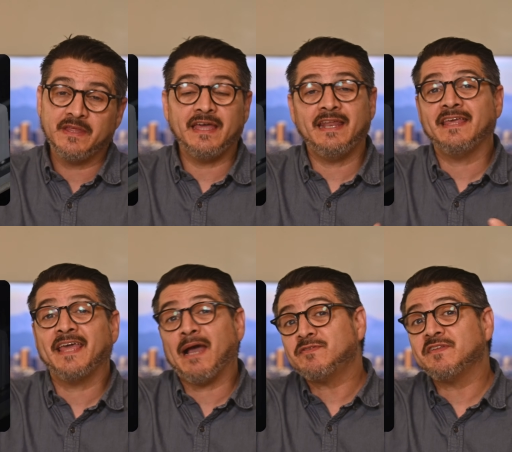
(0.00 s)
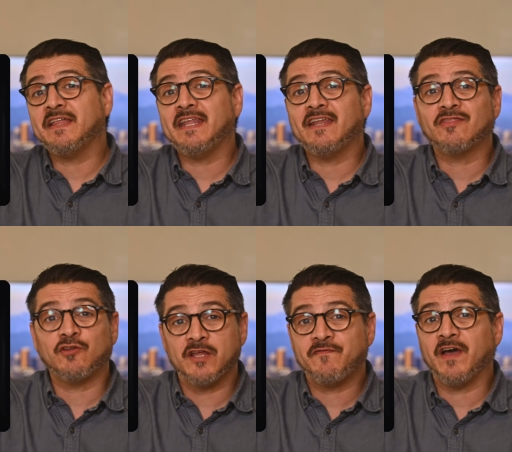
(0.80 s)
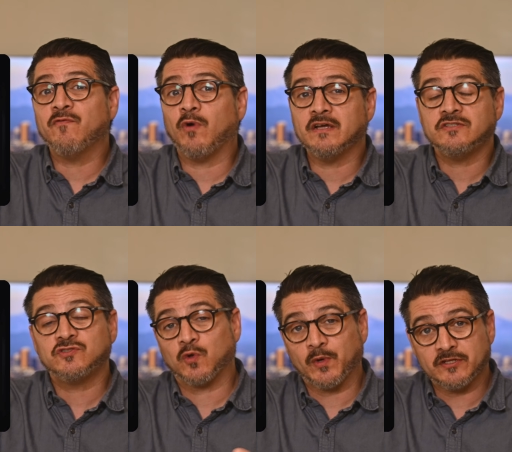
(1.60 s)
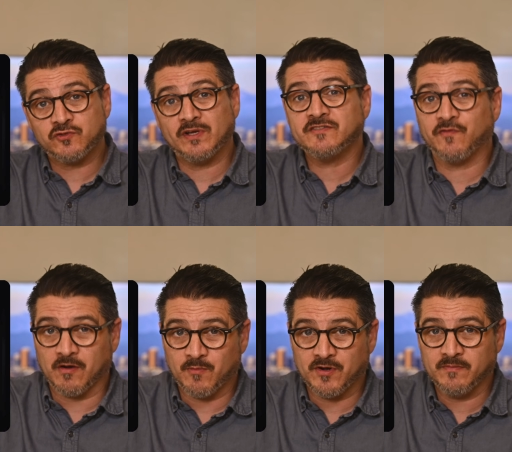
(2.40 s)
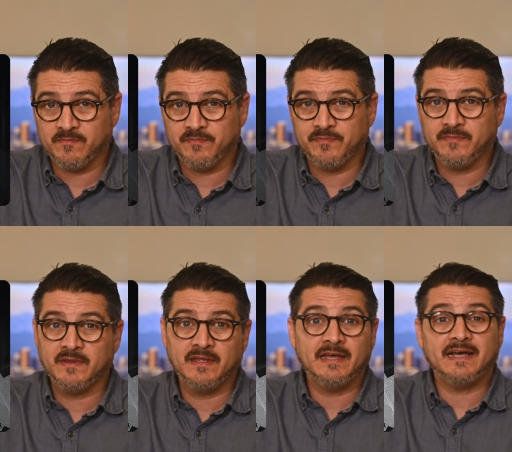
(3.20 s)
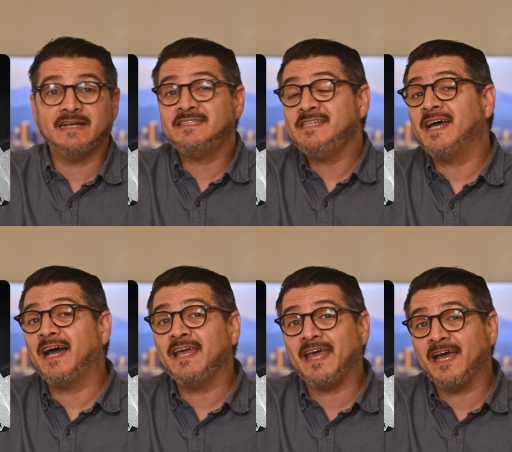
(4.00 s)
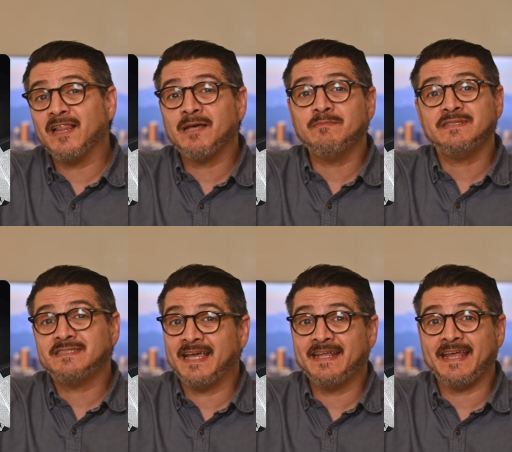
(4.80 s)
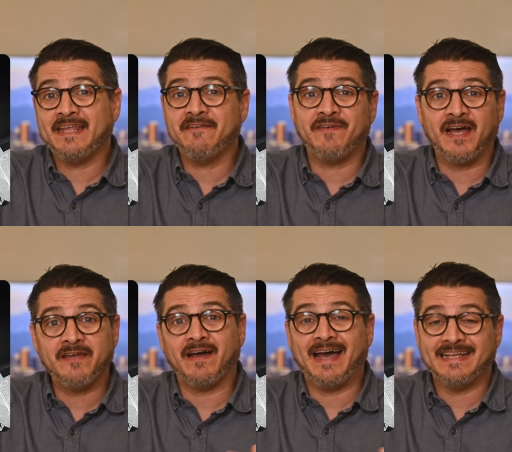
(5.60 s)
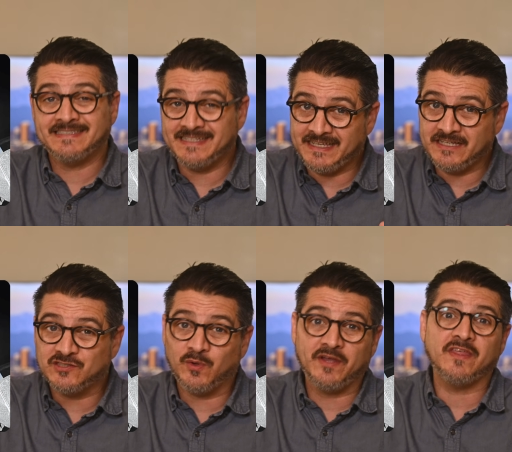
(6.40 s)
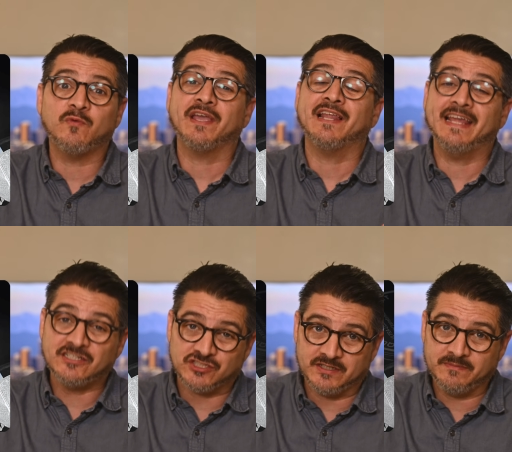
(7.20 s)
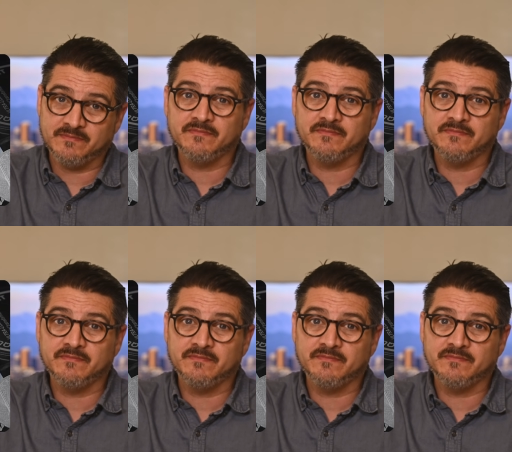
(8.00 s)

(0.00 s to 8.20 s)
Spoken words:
an encapsulated 35 watt toroidal transformer, a TI LM1085 IT doing the regulation,